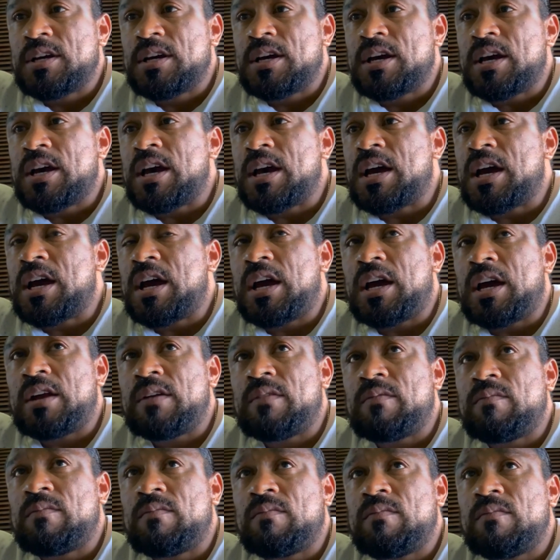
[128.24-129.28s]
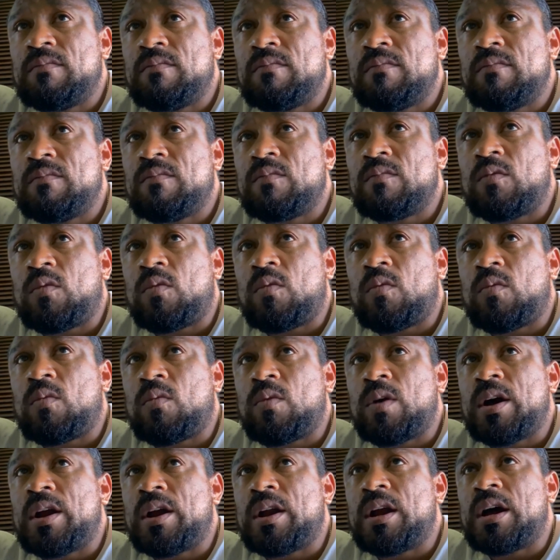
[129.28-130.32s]
And
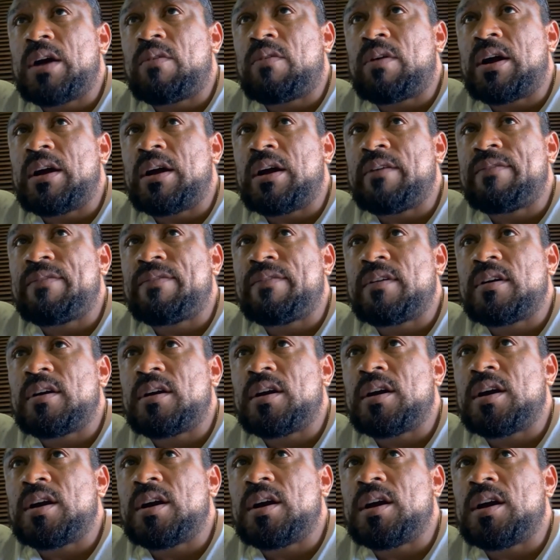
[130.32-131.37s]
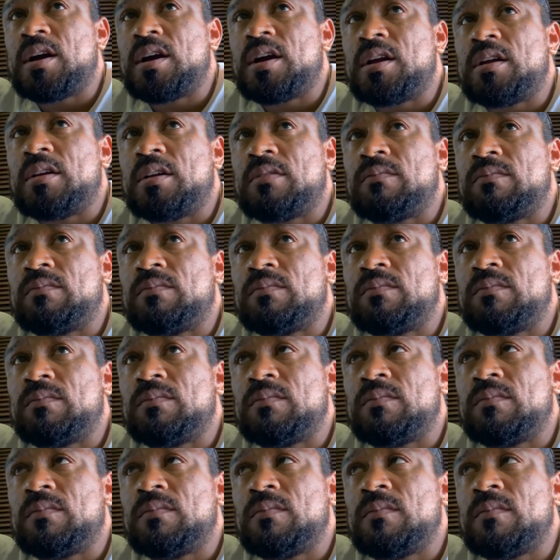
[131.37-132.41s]
when I arrived in
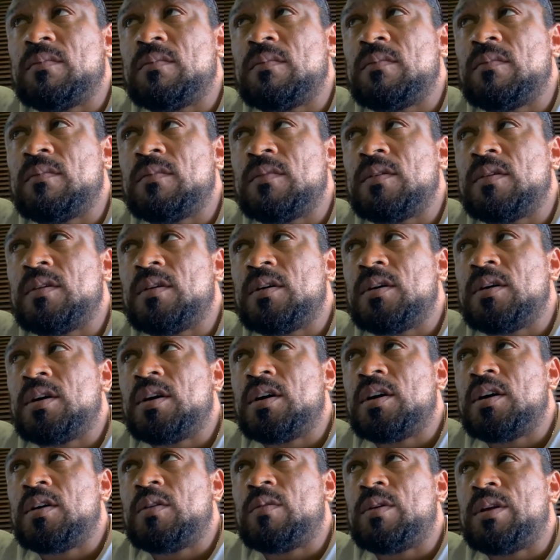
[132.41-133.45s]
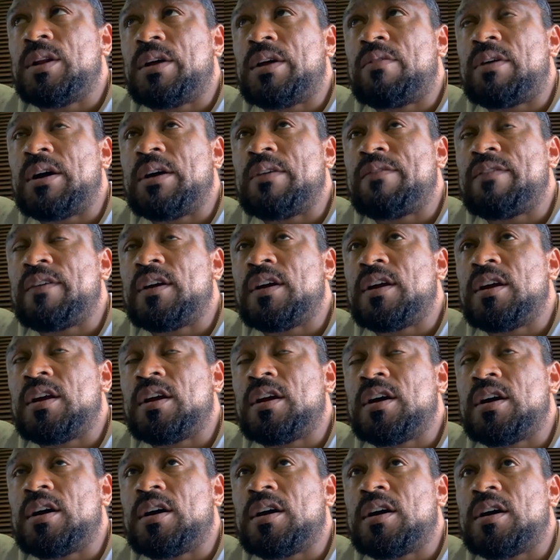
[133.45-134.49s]

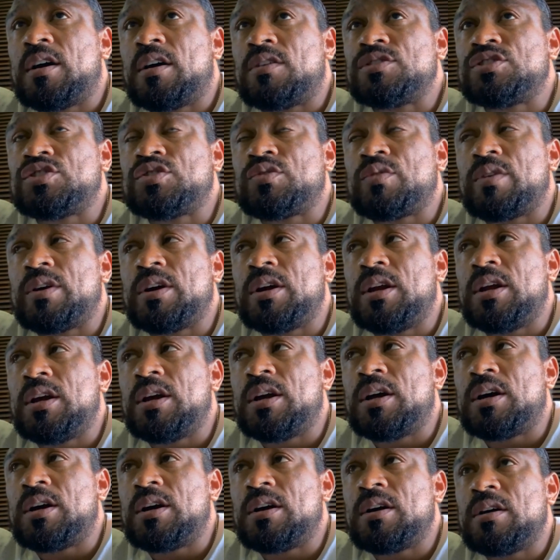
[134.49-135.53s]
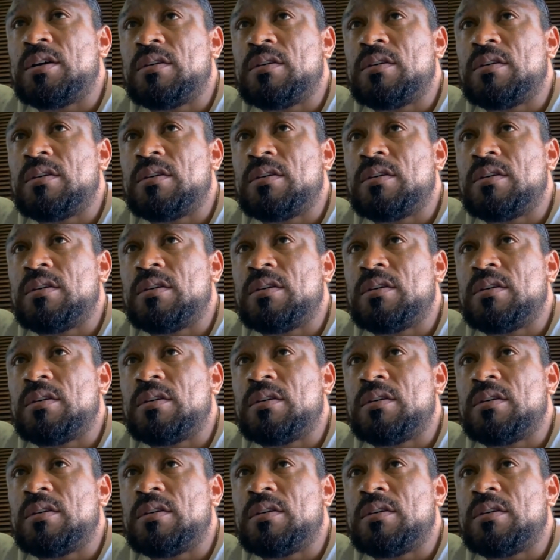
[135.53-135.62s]
Australia,